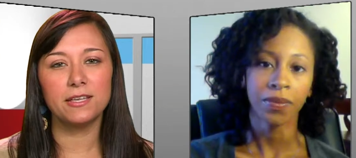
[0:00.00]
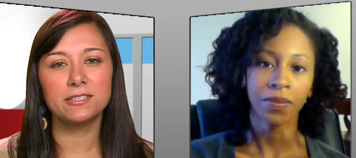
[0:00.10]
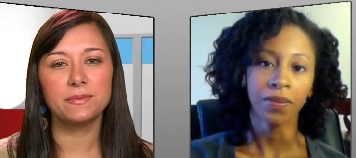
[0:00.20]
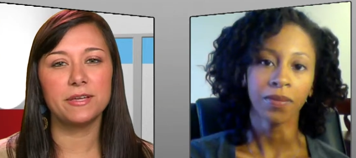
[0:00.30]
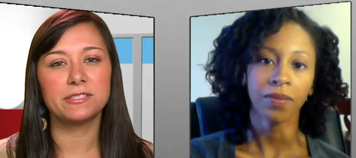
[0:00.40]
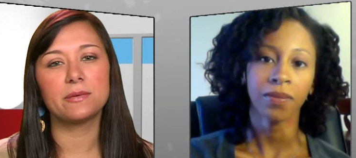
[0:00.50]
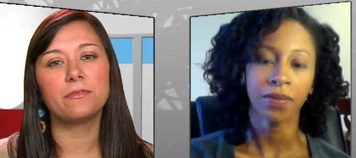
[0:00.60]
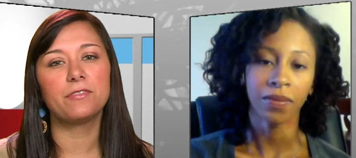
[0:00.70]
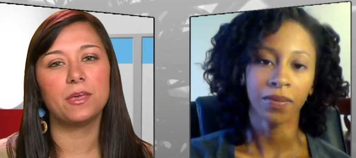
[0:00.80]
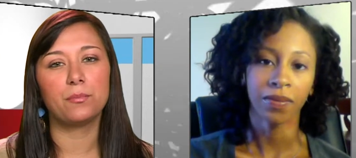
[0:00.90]
Speaker 1: us about some
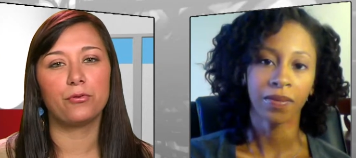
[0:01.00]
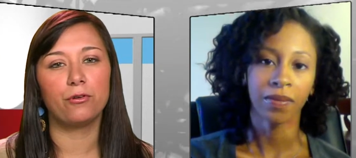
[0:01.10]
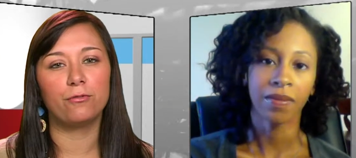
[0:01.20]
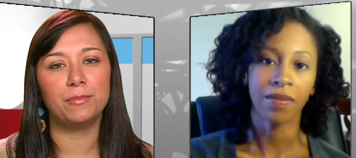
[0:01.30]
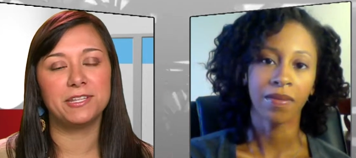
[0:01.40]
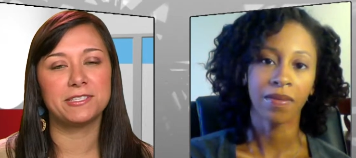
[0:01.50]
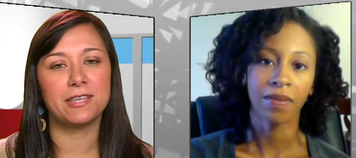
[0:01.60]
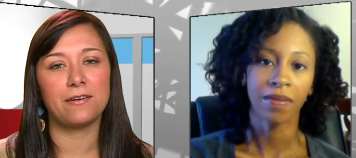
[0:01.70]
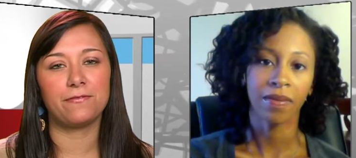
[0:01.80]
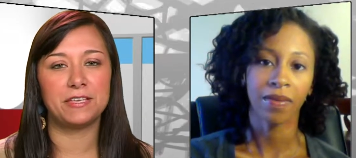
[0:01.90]
of the improvements
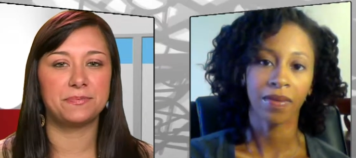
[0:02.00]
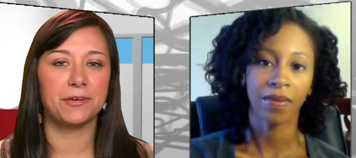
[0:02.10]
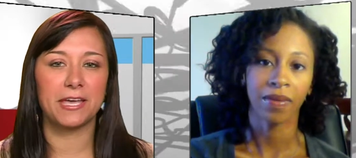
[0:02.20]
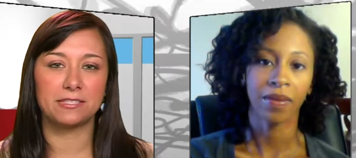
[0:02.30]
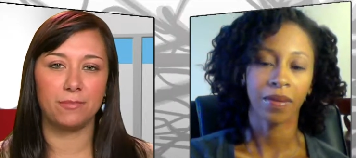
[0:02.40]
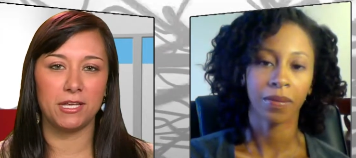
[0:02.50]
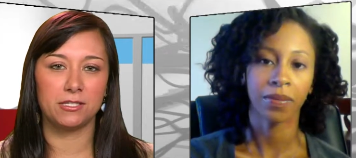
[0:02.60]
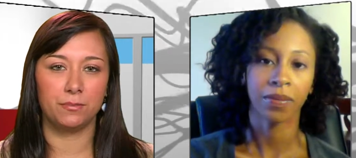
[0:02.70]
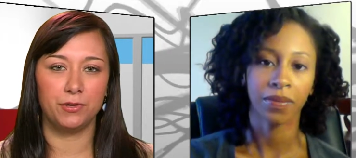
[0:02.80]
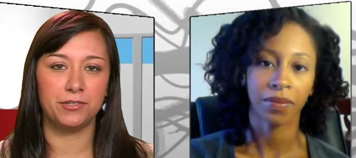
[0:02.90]
that Facebook has made
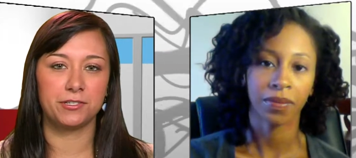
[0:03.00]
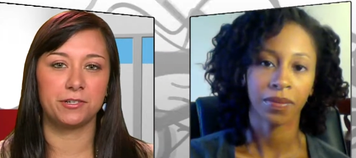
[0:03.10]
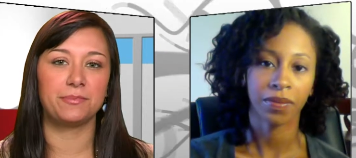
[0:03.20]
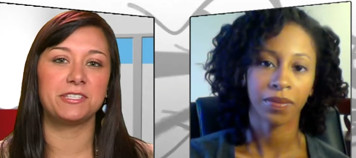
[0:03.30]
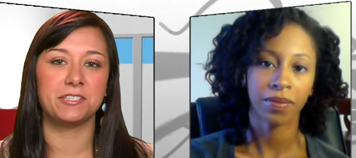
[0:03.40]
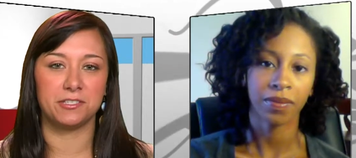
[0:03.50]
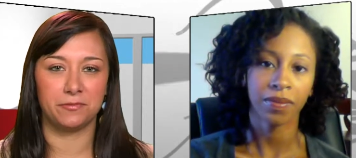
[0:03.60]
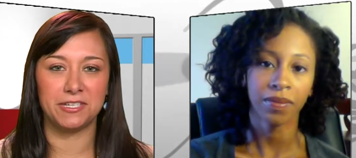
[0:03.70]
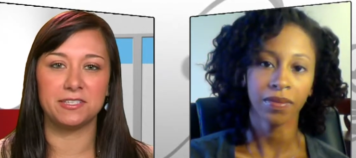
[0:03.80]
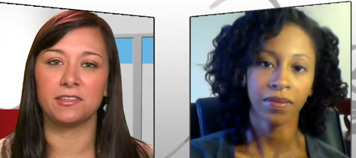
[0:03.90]
to bolster business
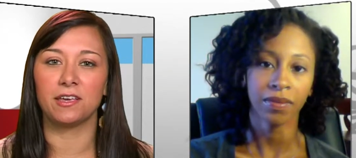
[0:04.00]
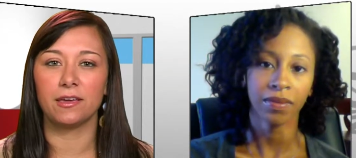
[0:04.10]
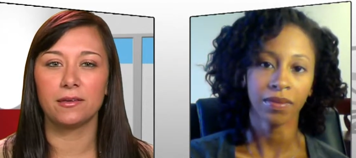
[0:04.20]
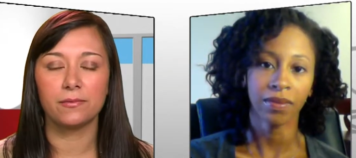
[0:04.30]
recently.